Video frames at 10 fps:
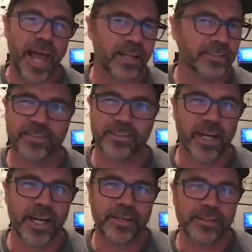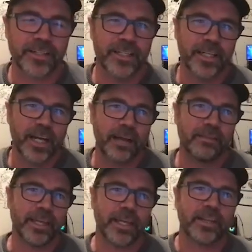outside, I
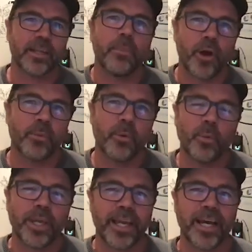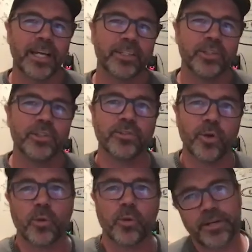think at the moment we can't use
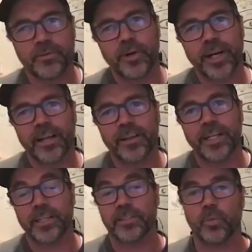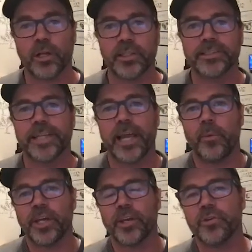augmented reality as well as say
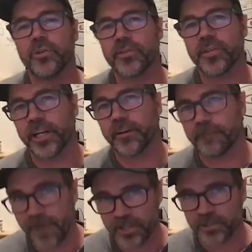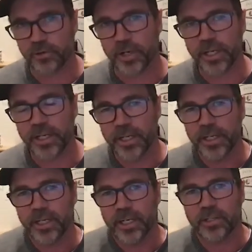we can use it in a factory.
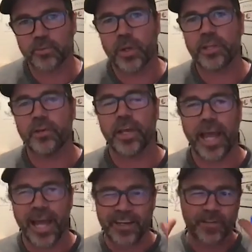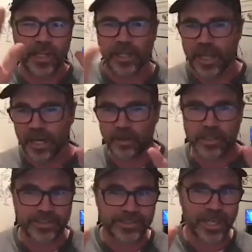Because when you get out in the glare in
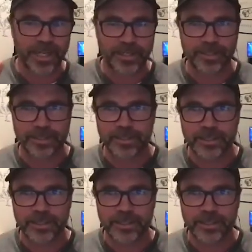the sun,